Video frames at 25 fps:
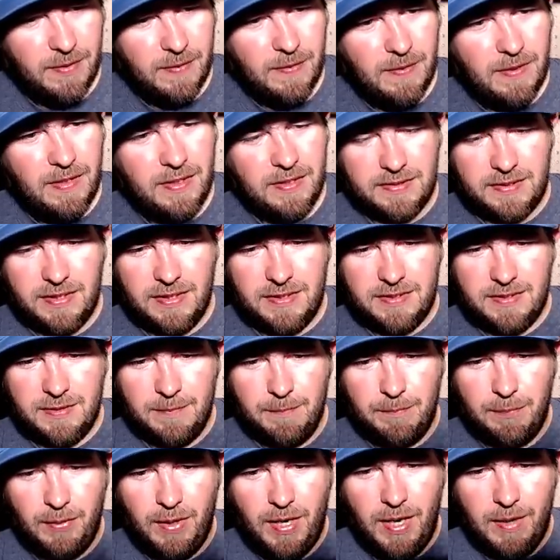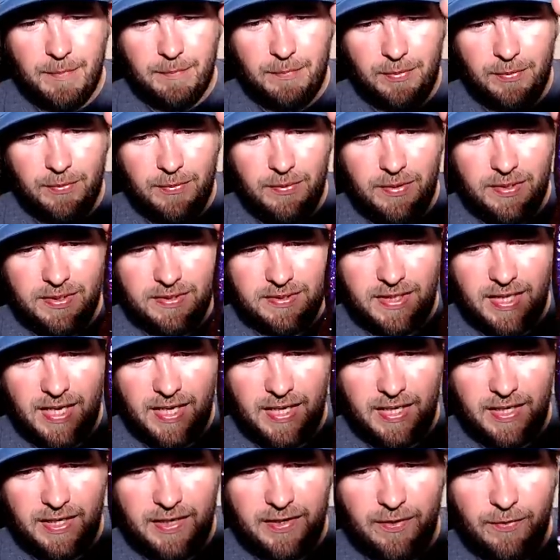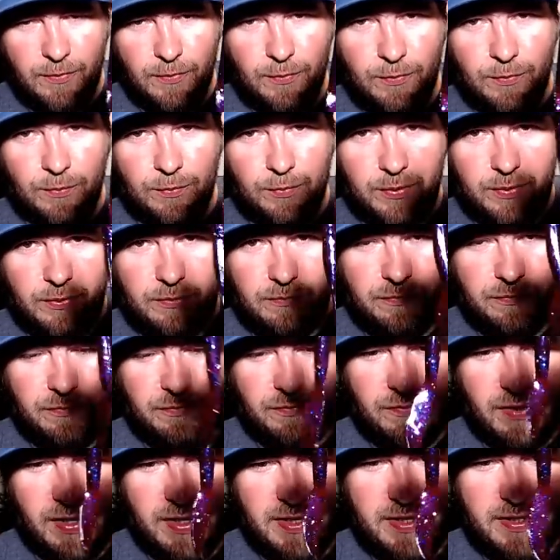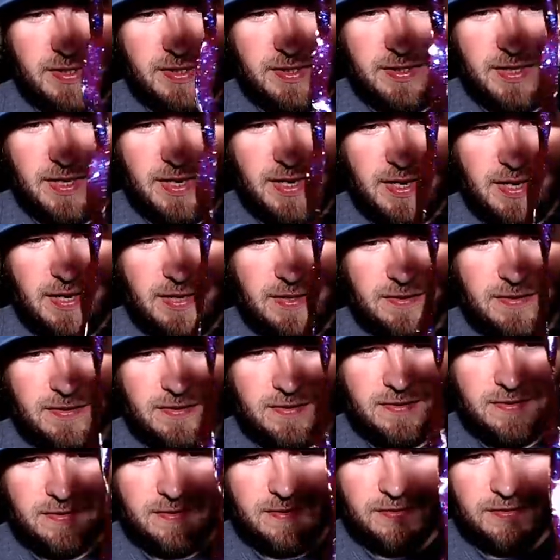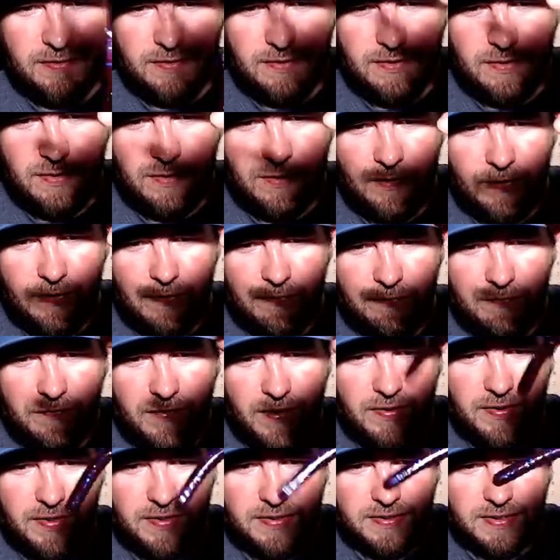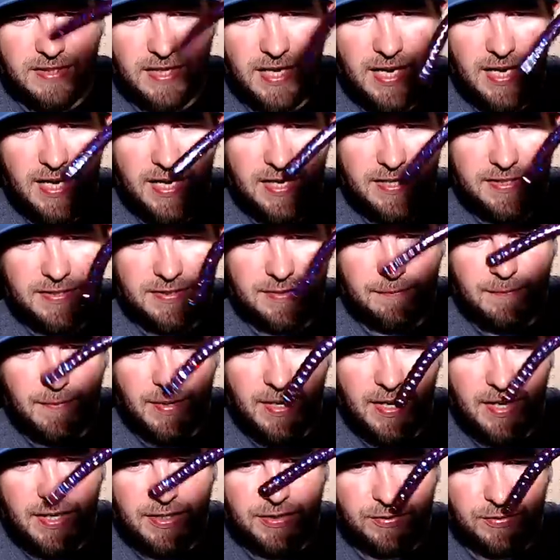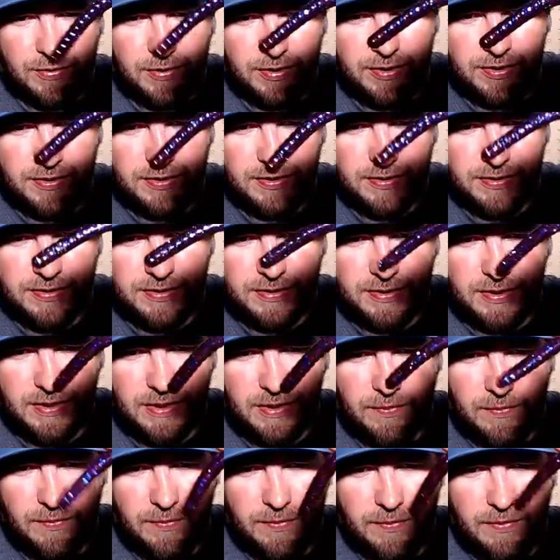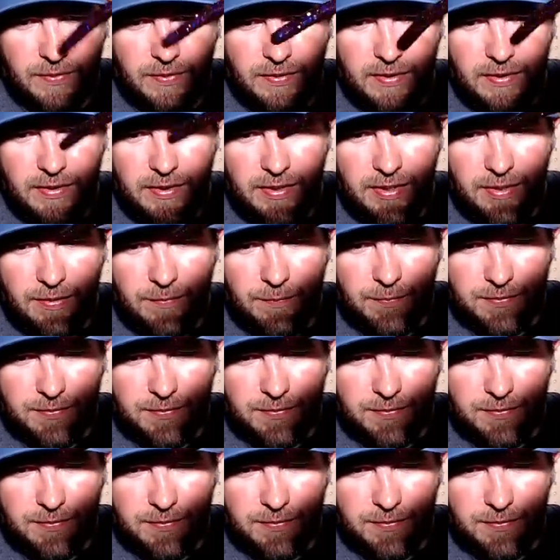and it's got some bright blue, and it's got gold flake in that. Hard to find this. I had some mag tricks in this color at one